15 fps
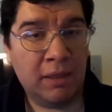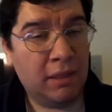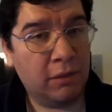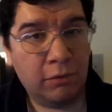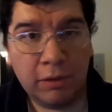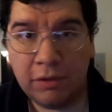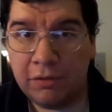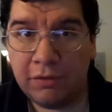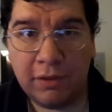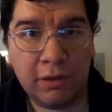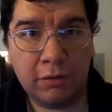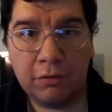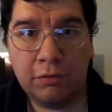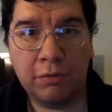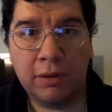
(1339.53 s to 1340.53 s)
Had a great
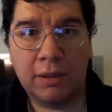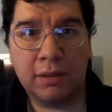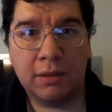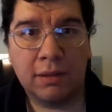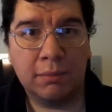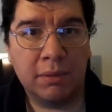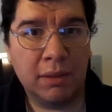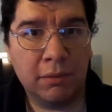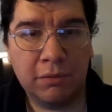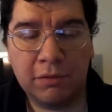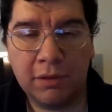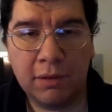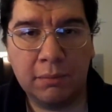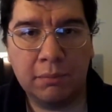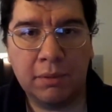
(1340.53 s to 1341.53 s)
soundtrack. I mean, it
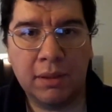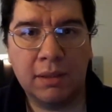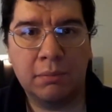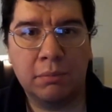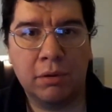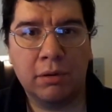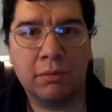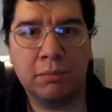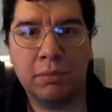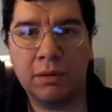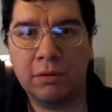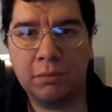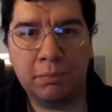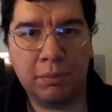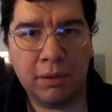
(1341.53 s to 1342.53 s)
was done by Mark
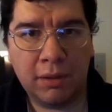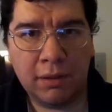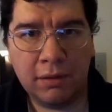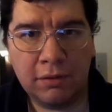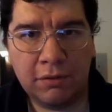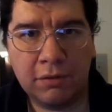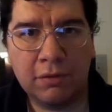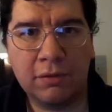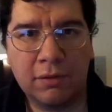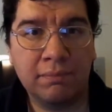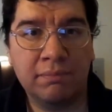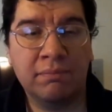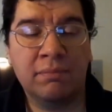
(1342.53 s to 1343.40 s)
Mothersbaugh,